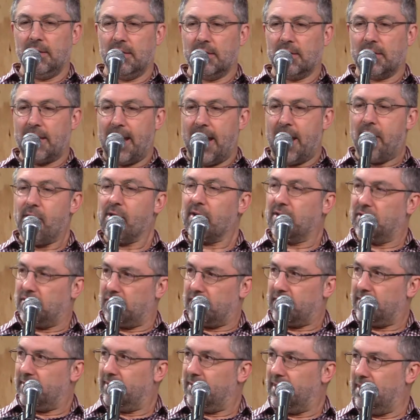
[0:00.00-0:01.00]

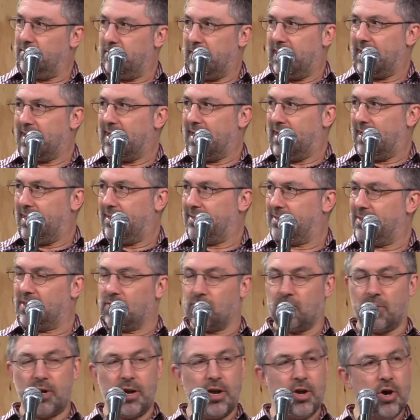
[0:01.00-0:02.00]
character in my kids.
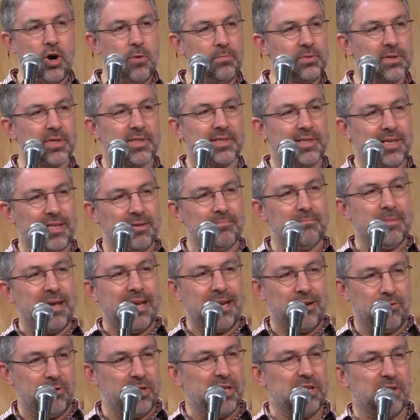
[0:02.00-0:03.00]
It's where I hope to see them
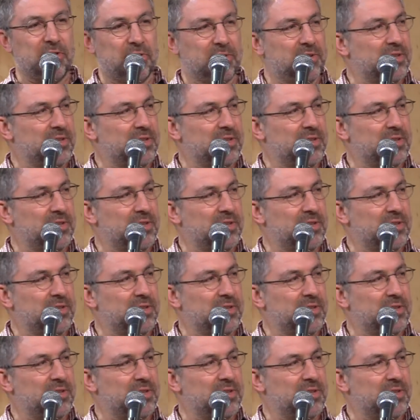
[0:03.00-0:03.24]
make really good